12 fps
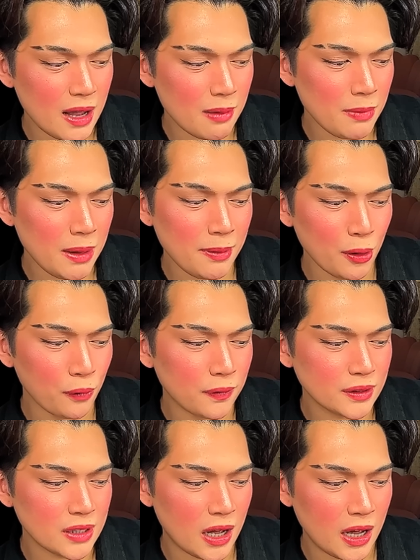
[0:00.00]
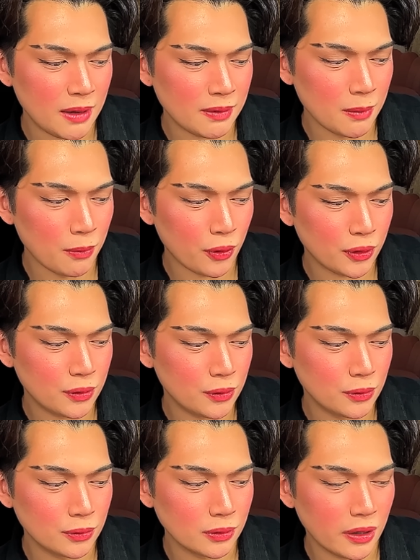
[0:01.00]
maybe over time, the more
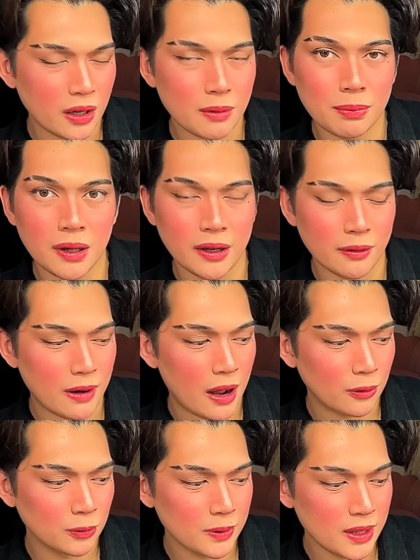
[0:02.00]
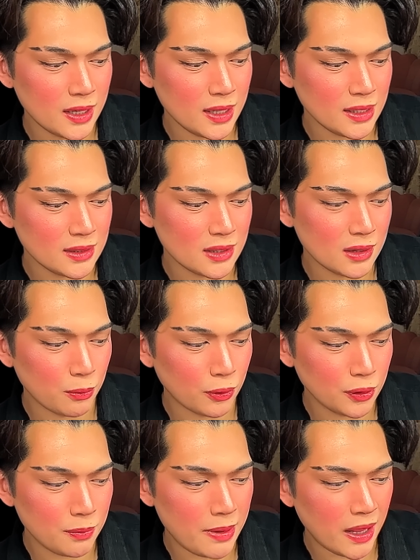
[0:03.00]
you like play around with it, the more
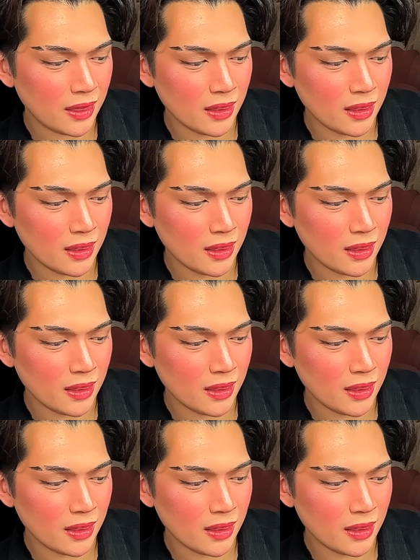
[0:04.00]
you bend